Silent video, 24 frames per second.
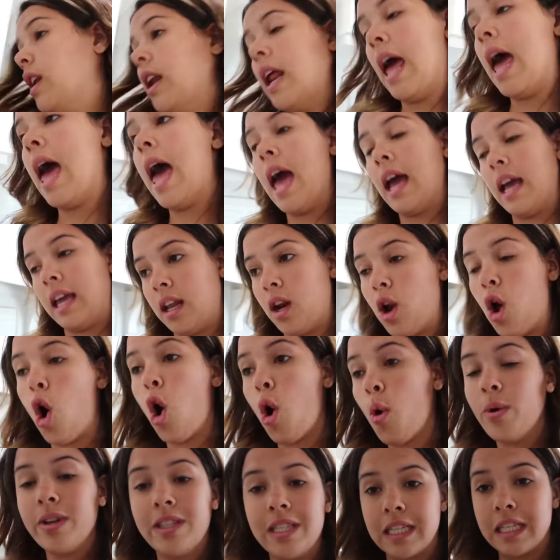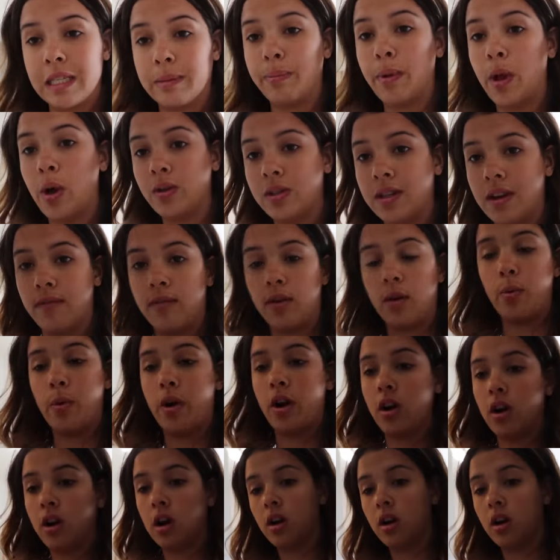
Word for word: an egg, it always explodes everywhere.